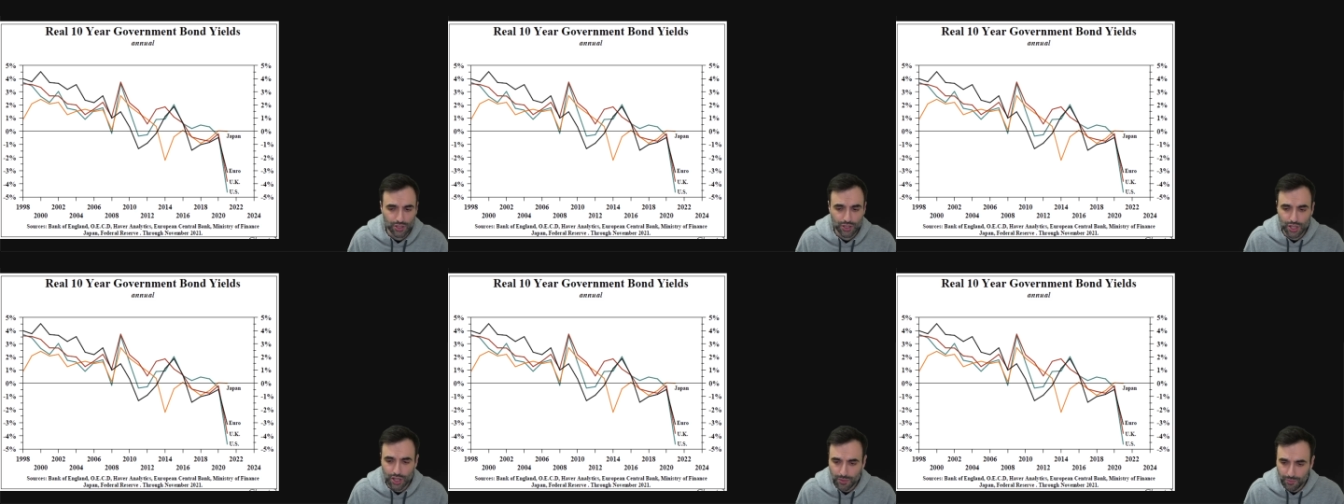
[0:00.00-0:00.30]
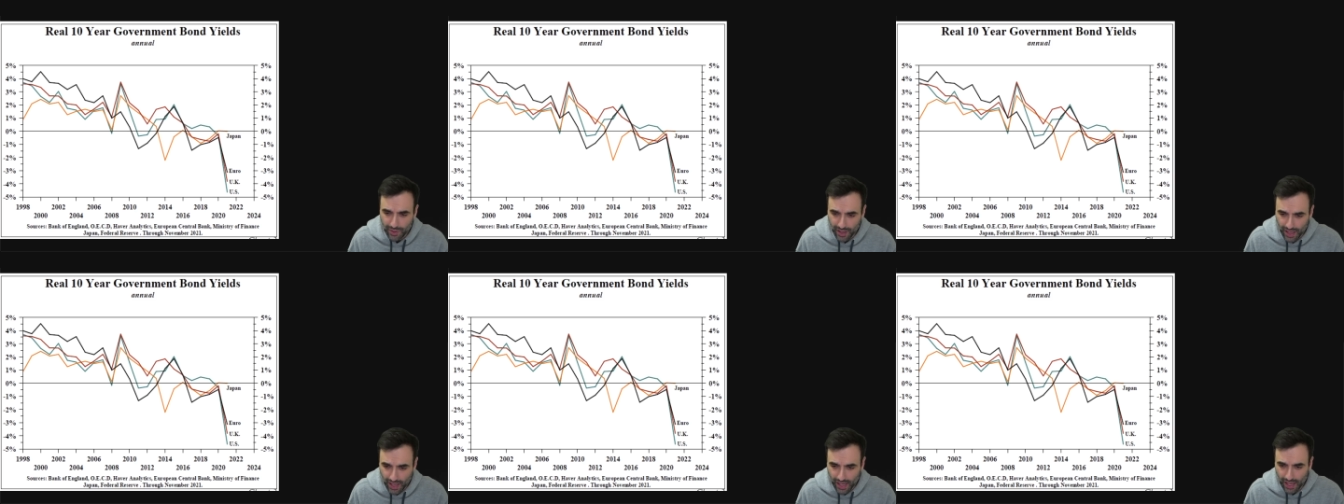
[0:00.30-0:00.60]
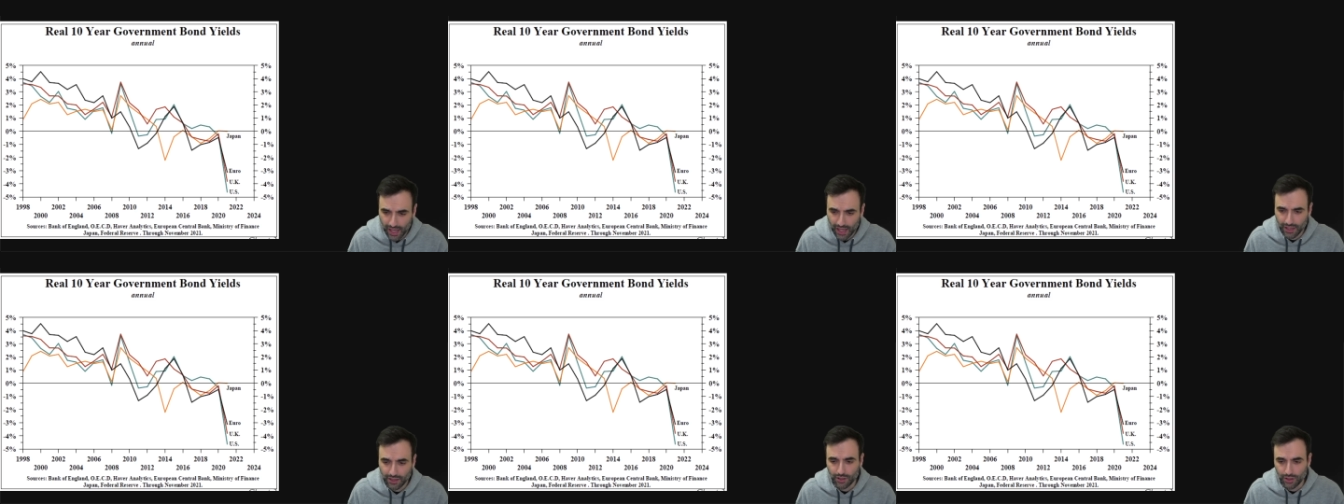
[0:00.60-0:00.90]

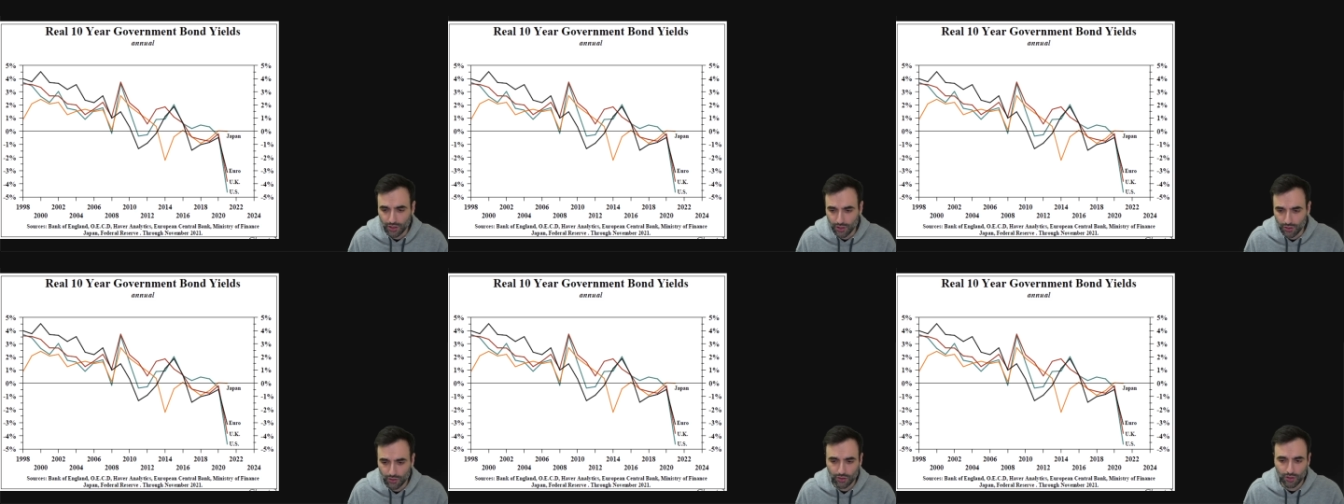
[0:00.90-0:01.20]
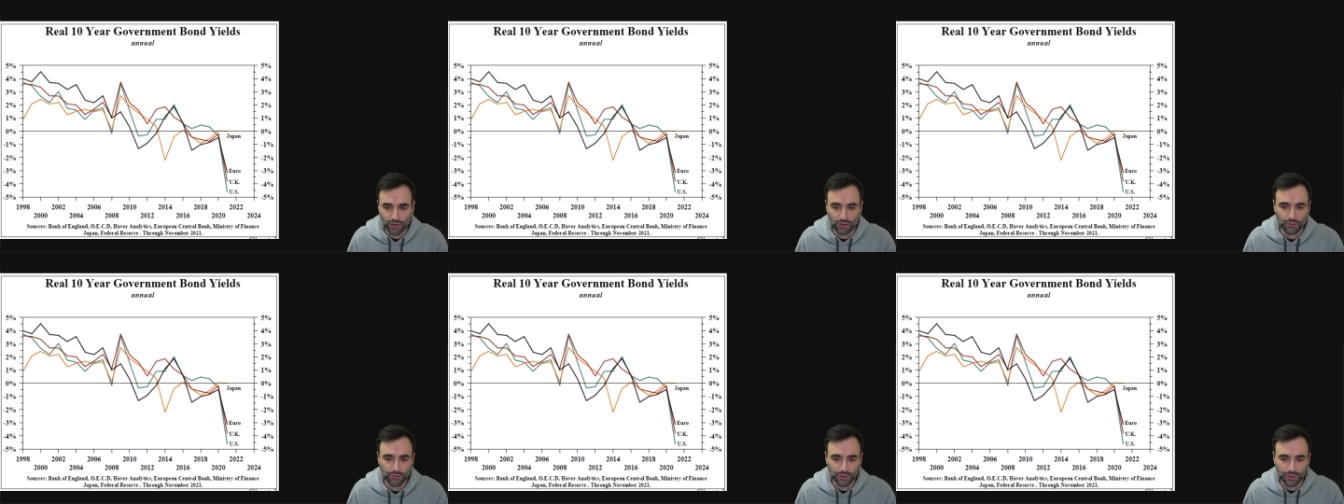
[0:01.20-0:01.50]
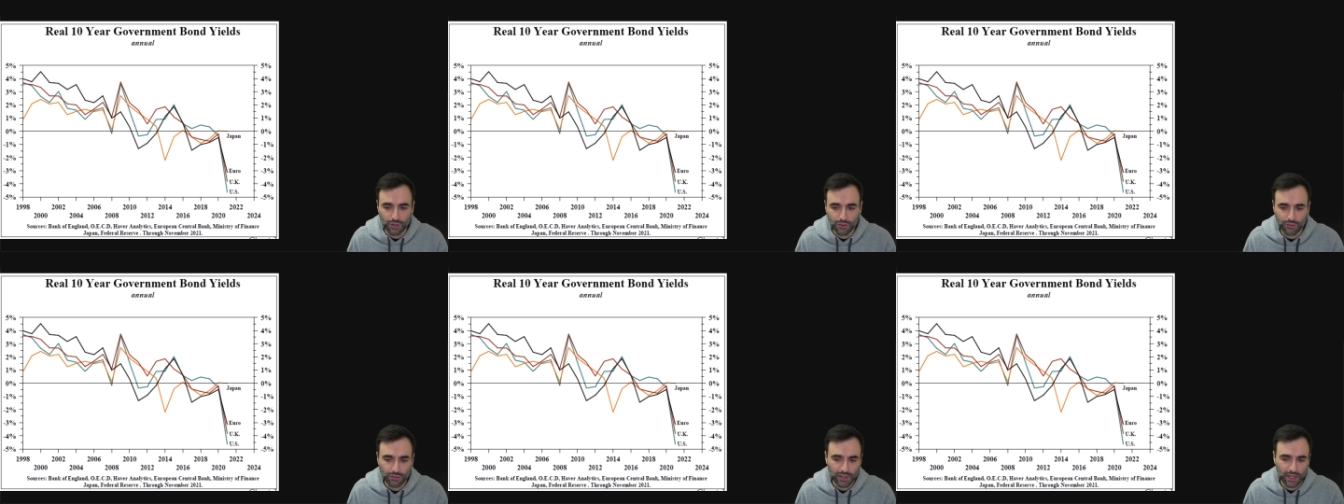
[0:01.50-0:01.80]
Japan, Euro,
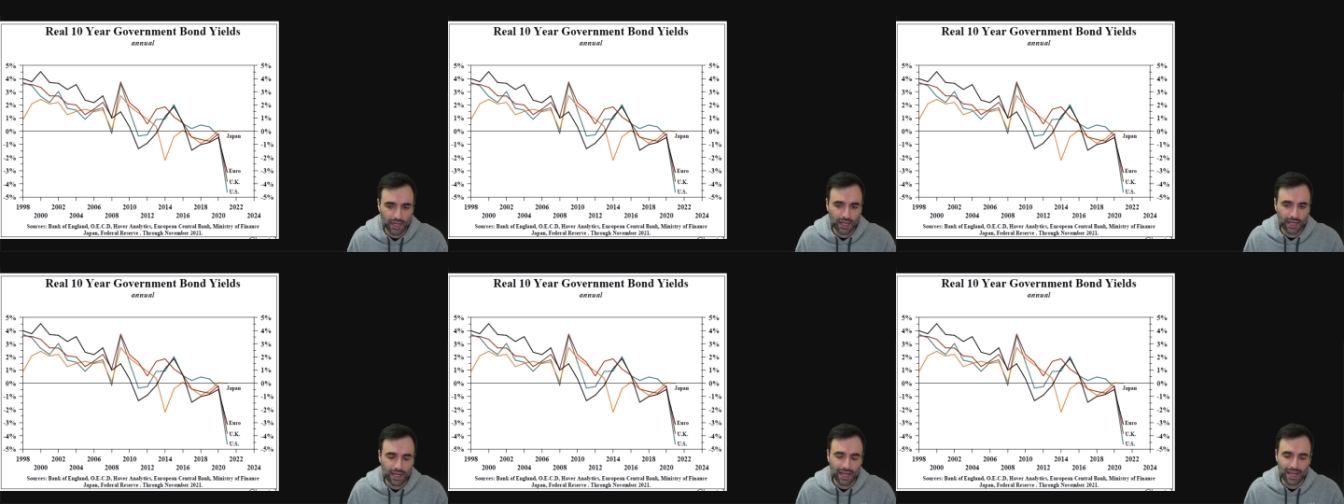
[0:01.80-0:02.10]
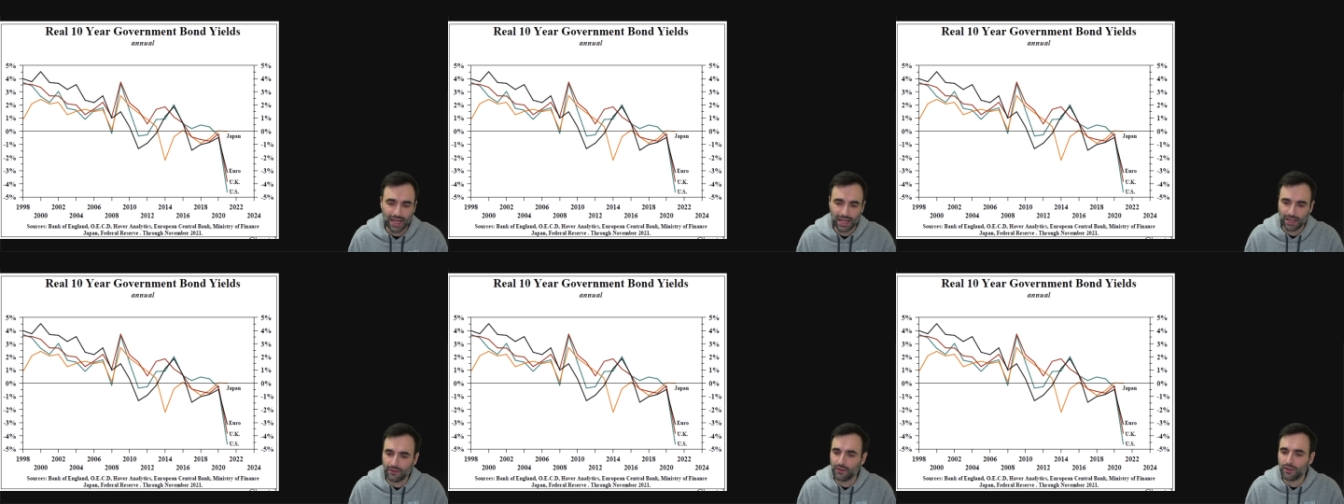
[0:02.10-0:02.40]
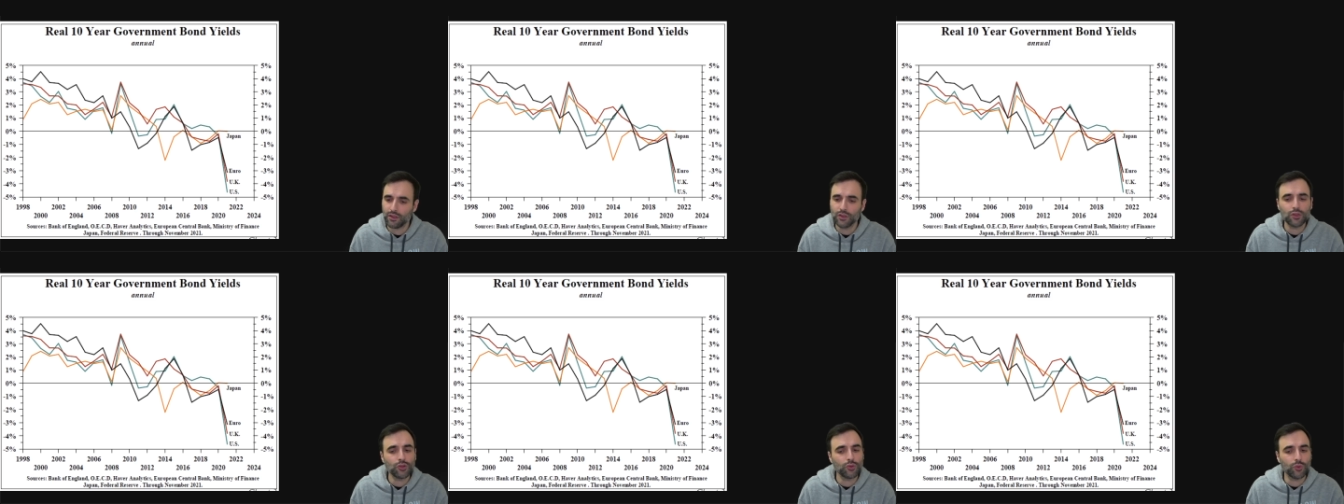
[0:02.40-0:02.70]
UK,
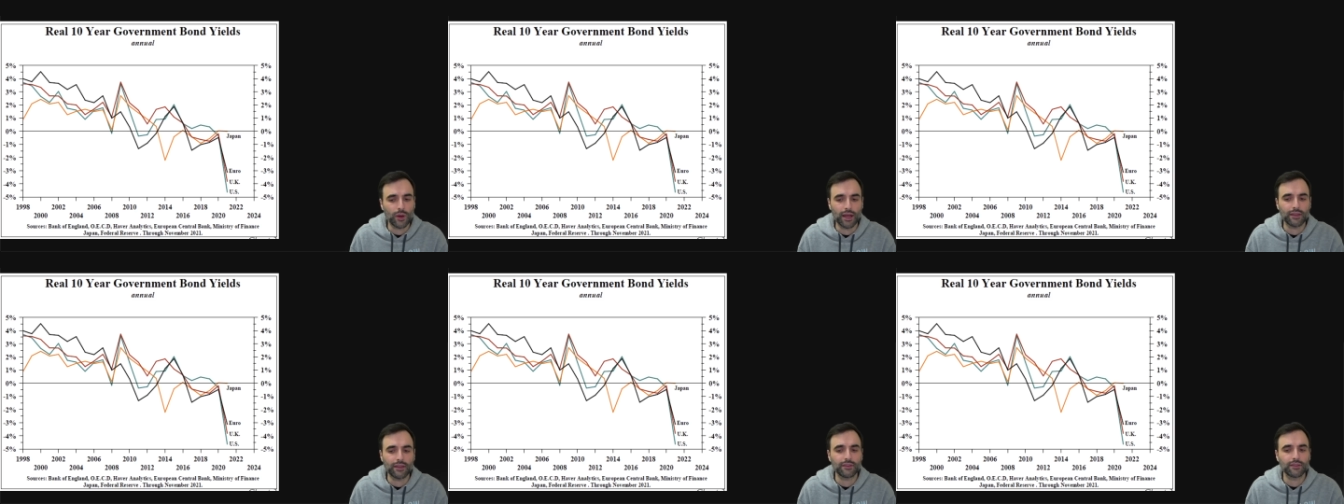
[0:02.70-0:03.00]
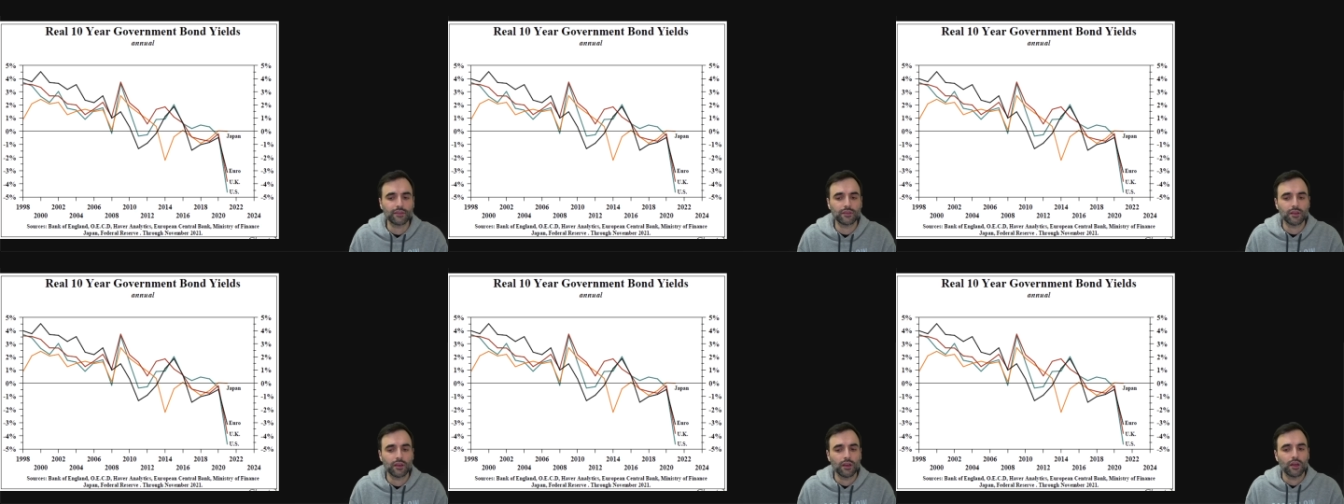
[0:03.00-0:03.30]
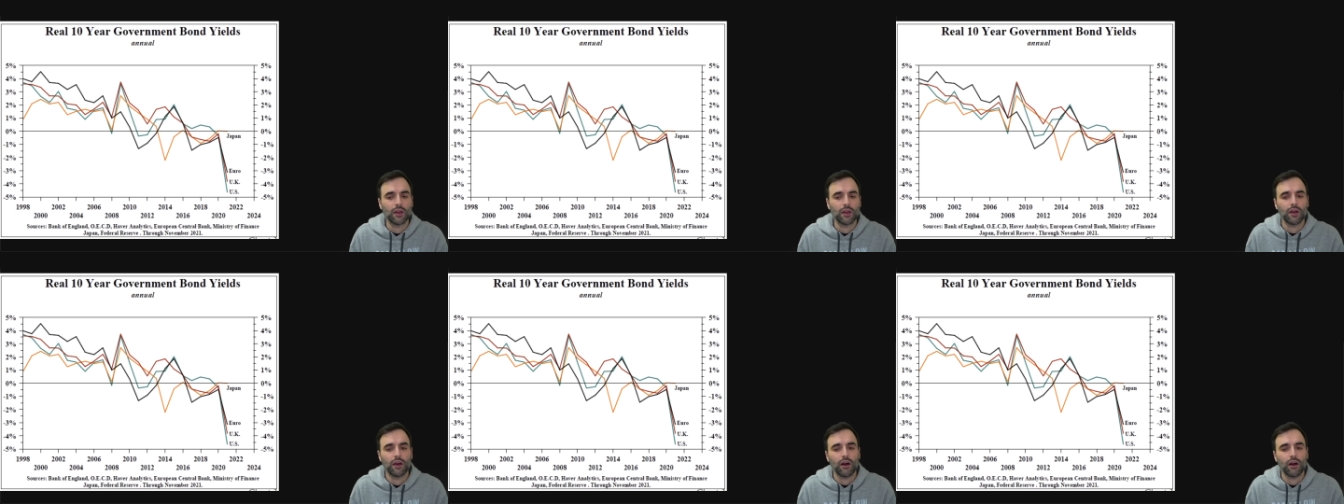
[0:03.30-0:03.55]
and the US,